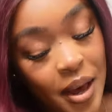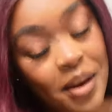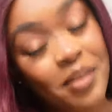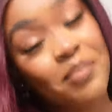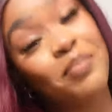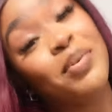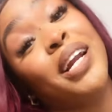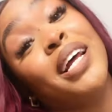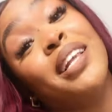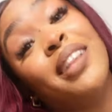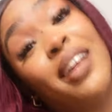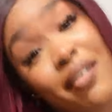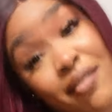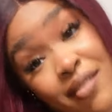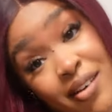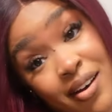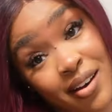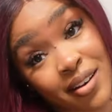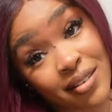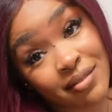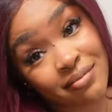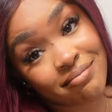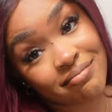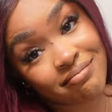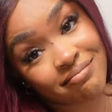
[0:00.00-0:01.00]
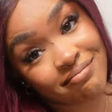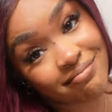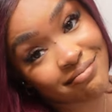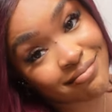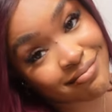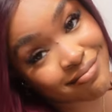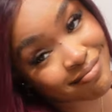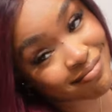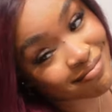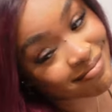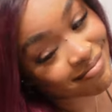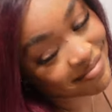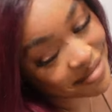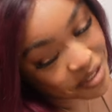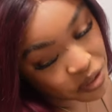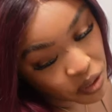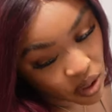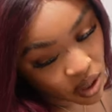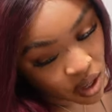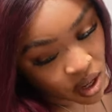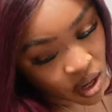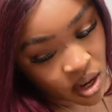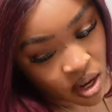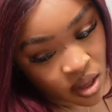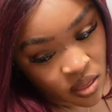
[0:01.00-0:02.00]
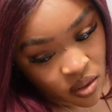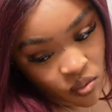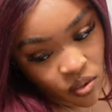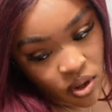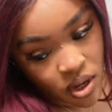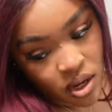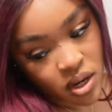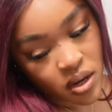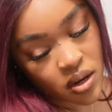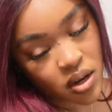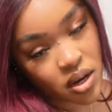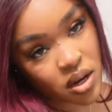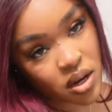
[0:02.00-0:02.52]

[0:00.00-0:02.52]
But I love it. So I got another one.